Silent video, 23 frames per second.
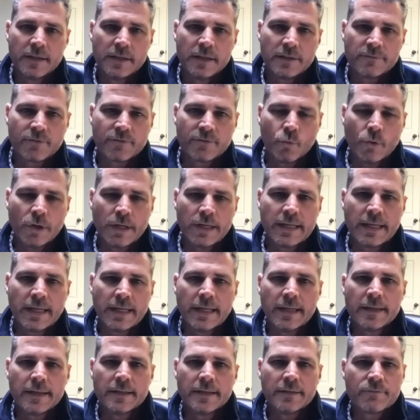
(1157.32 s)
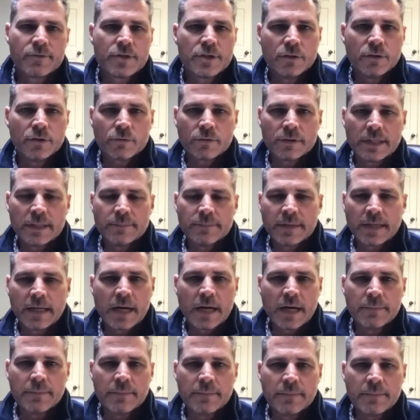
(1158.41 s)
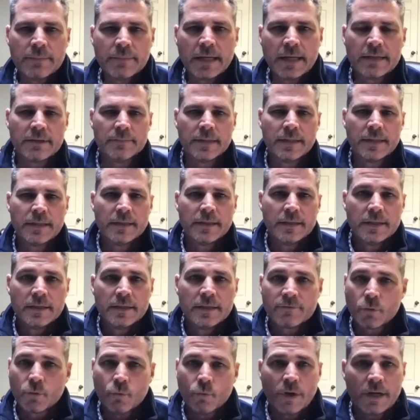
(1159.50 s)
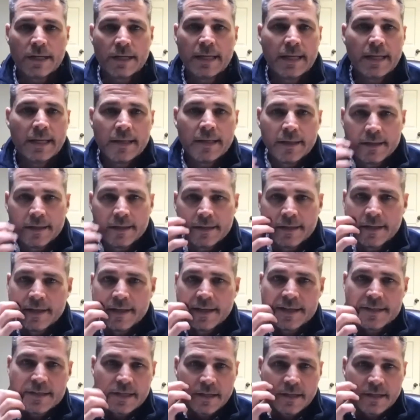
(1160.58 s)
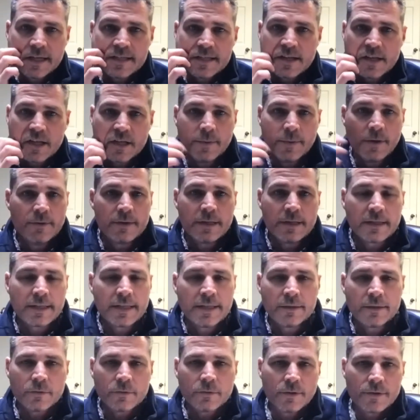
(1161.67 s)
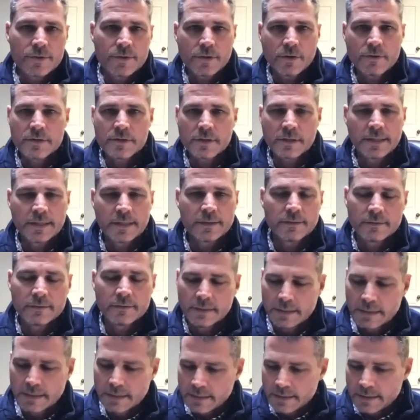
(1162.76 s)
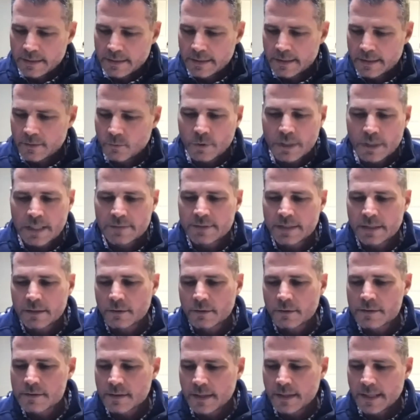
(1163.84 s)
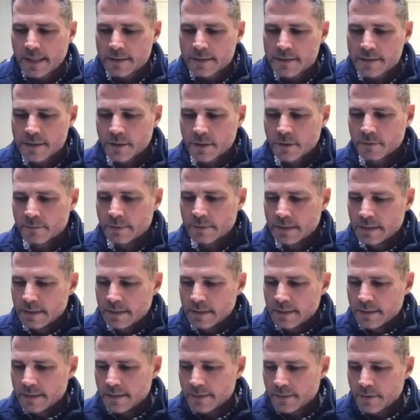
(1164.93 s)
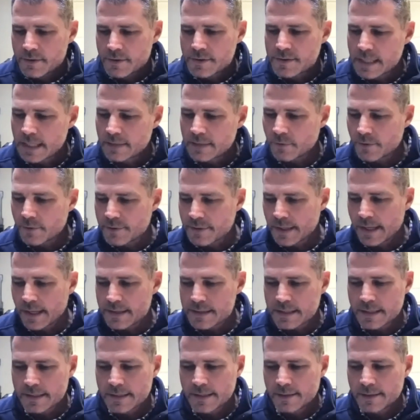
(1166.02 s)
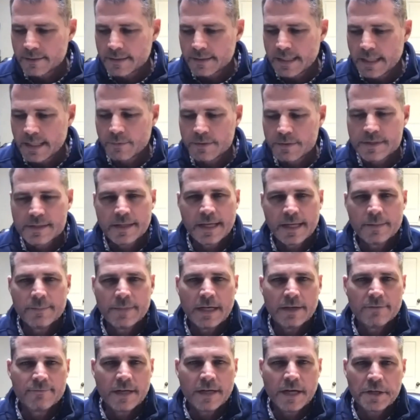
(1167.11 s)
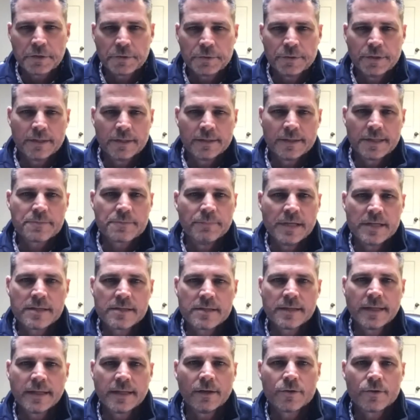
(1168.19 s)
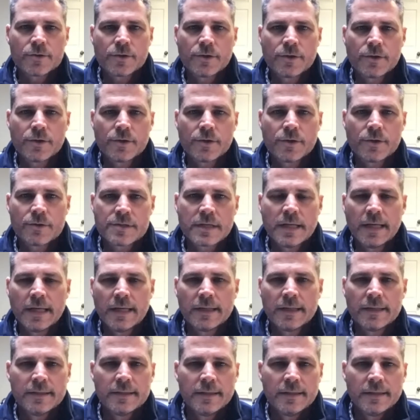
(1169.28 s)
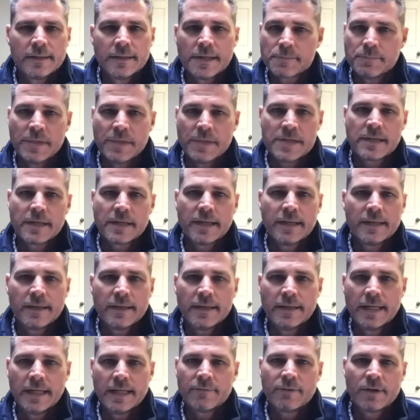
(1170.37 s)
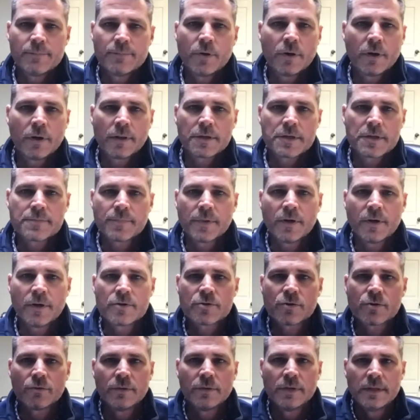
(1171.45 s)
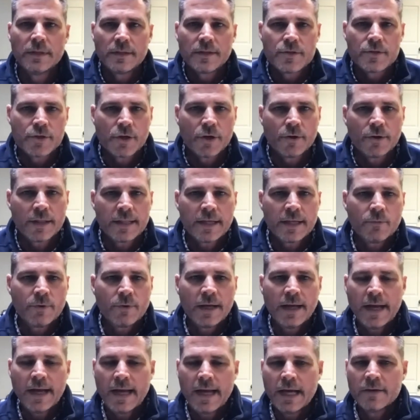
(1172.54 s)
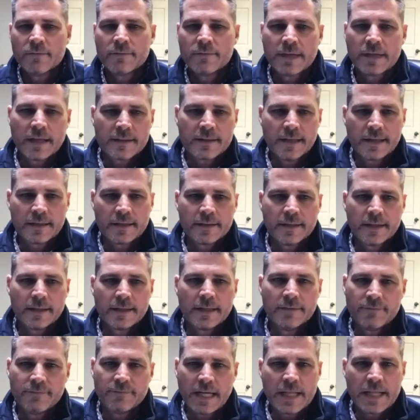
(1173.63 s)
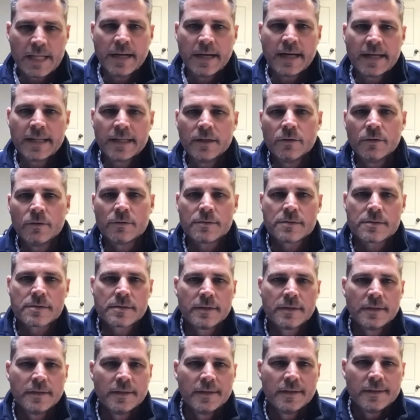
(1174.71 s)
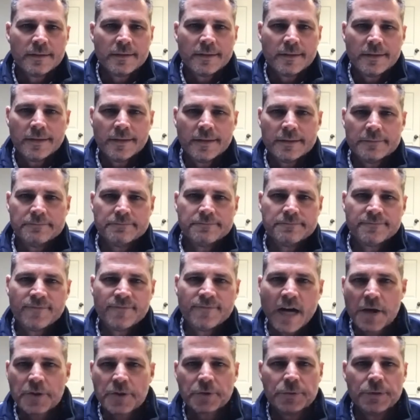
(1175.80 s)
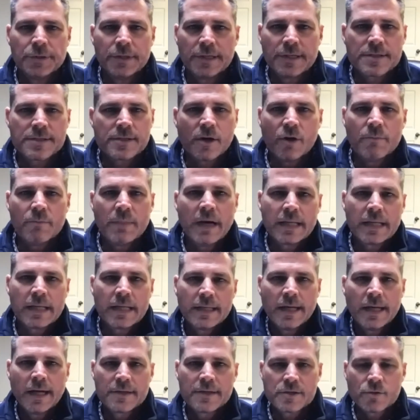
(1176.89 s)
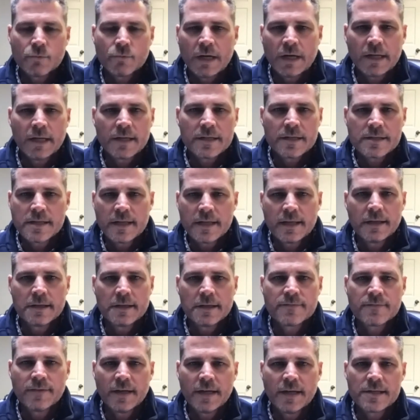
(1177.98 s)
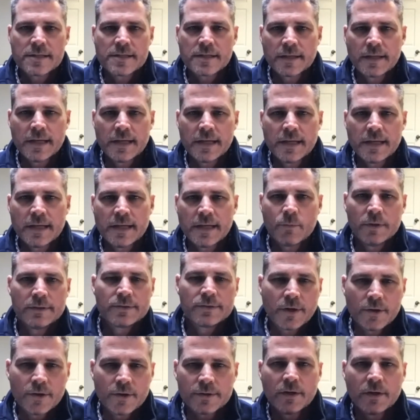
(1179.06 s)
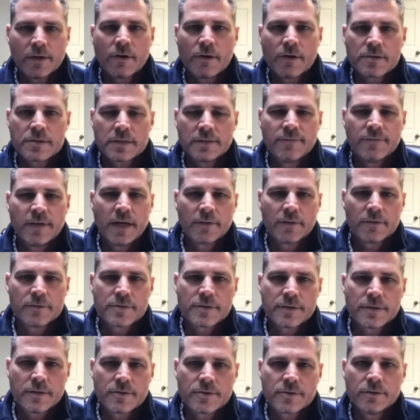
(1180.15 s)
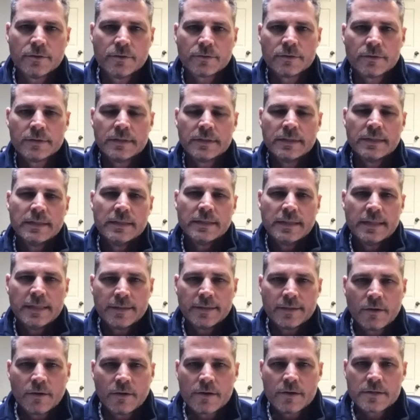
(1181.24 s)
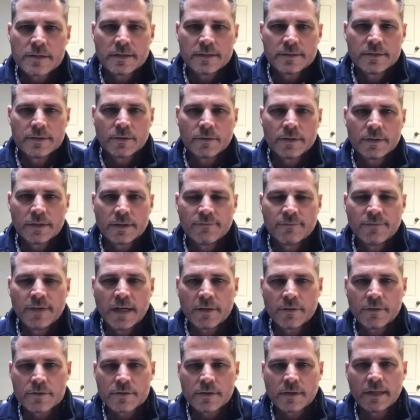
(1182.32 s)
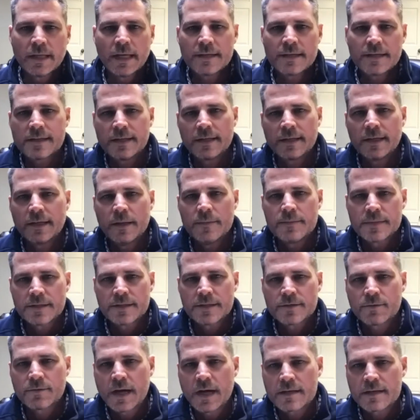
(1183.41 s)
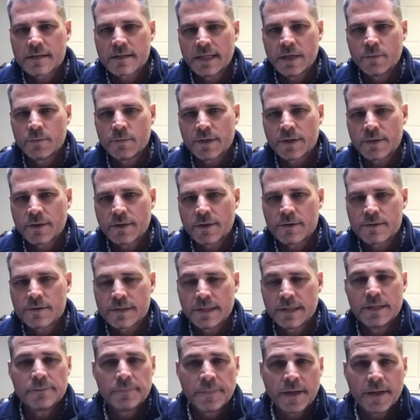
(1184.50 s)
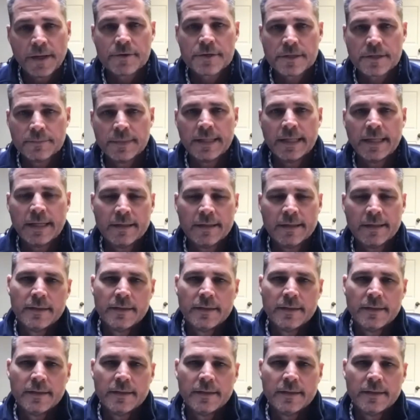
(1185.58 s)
for one day of children that God may give him, for one day as a, as a community leader or a church leader, uh, whatever that looks like. So uh, there are several things in there that I would say about fatherhood that's missing in our churches today. It's missing in, in every part of the spiritual journey that we have. And I think that if anybody owns uh, fatherhood, it's Almighty God. So why not seek his face, that God would turn the hearts of the fathers to the children and the hearts of the children to their fathers, lest he comes and strikes the land with a curse. And it appears to me